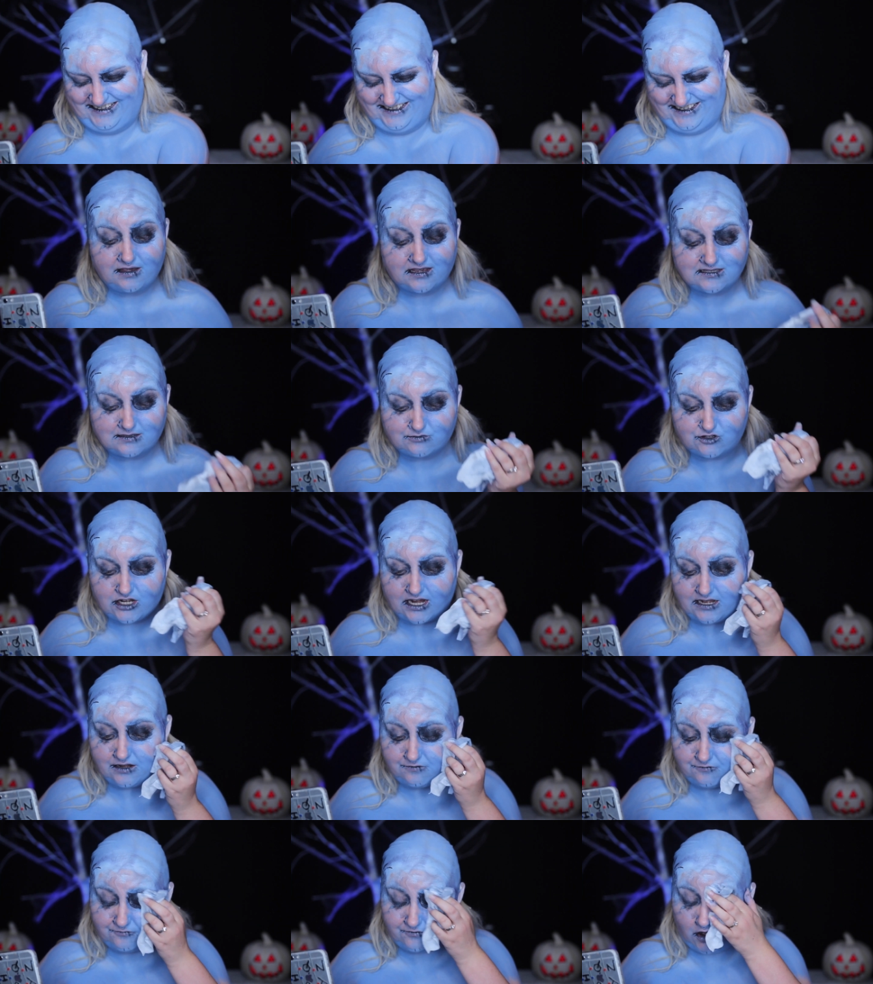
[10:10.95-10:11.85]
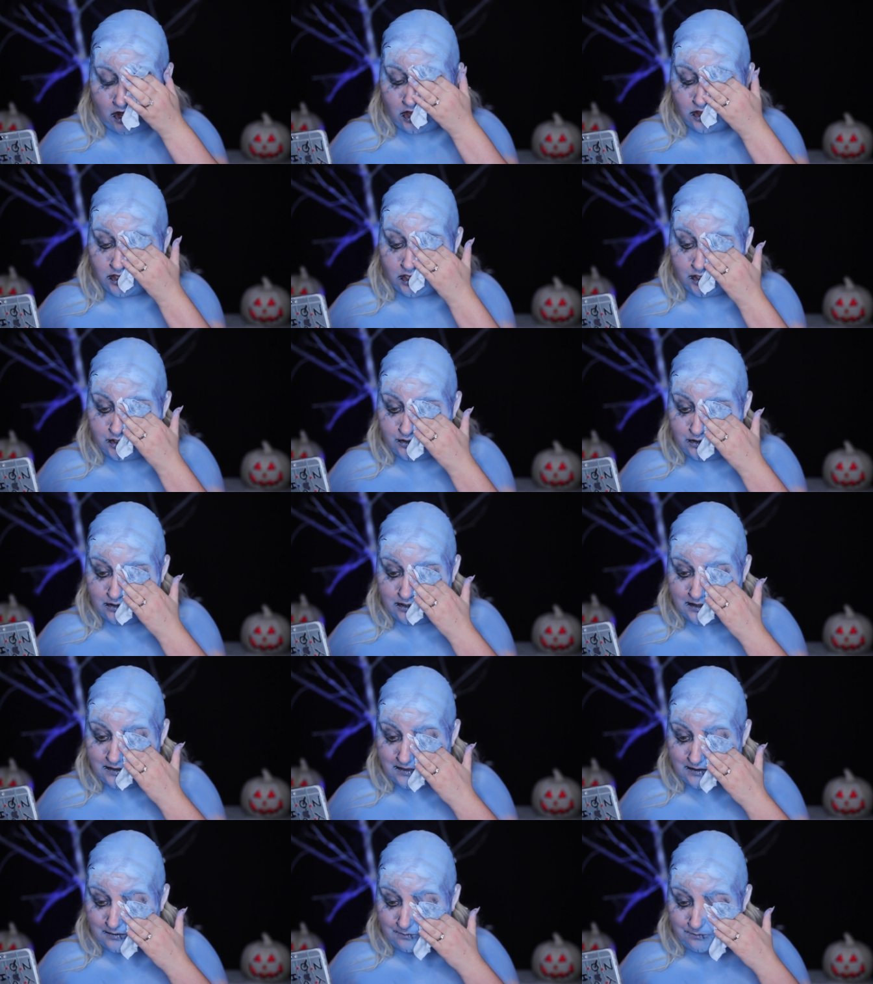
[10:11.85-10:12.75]
because I'm trying to follow
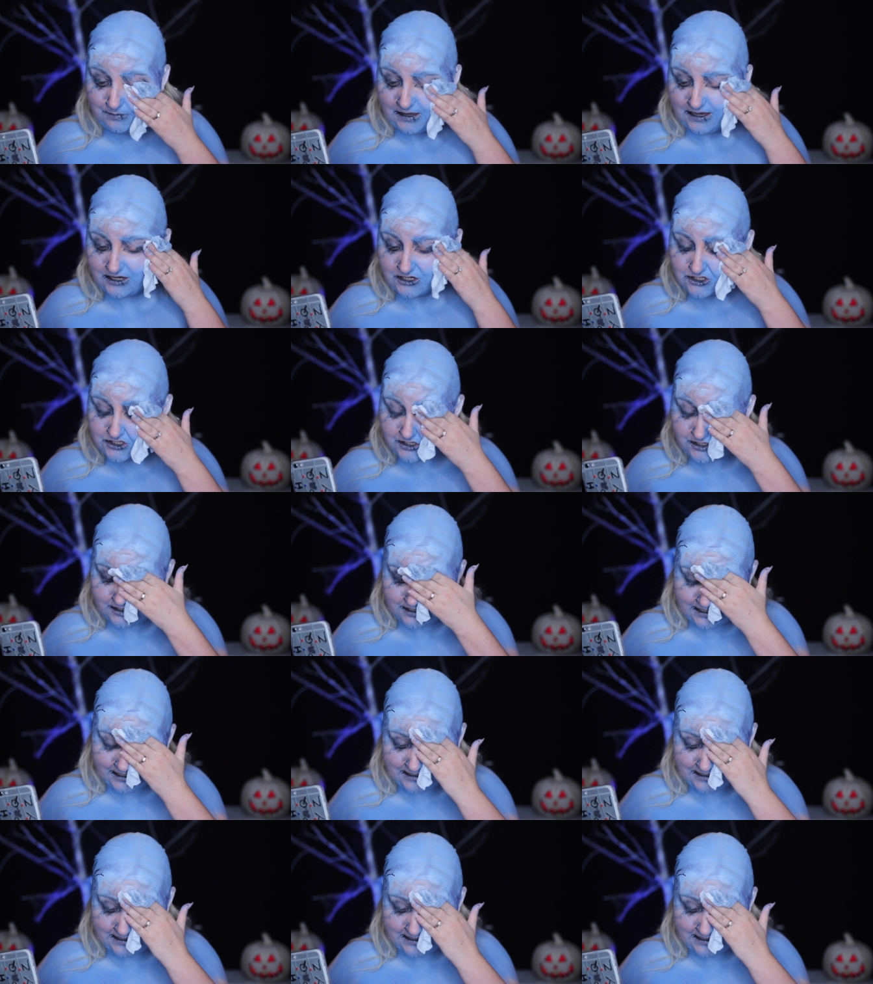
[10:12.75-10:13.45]
the picture